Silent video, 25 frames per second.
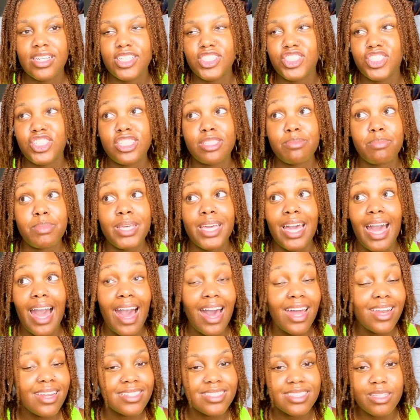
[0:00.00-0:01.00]
Just be
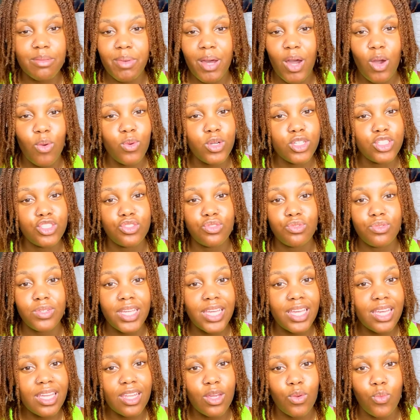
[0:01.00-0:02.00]
honest about what you
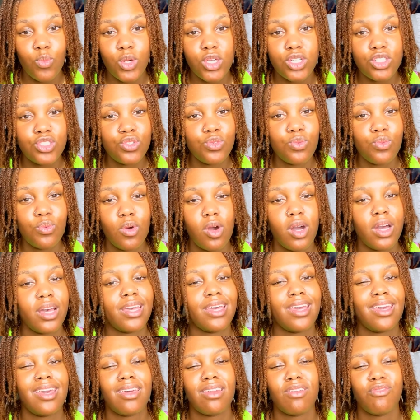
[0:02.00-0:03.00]
need and what you want
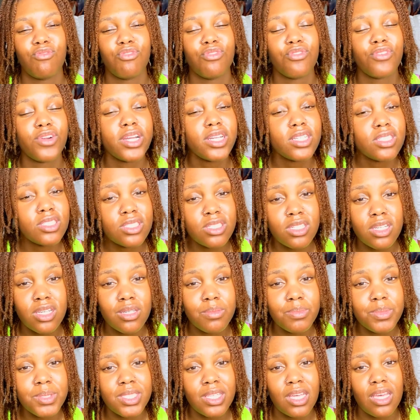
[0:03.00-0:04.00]
in
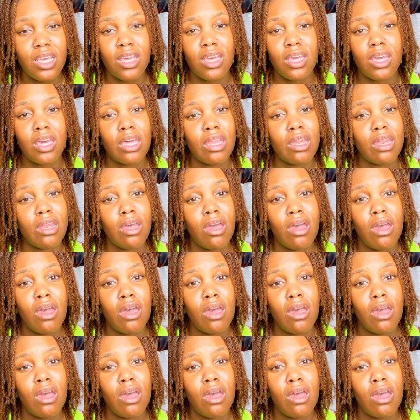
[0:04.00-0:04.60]
friendships. And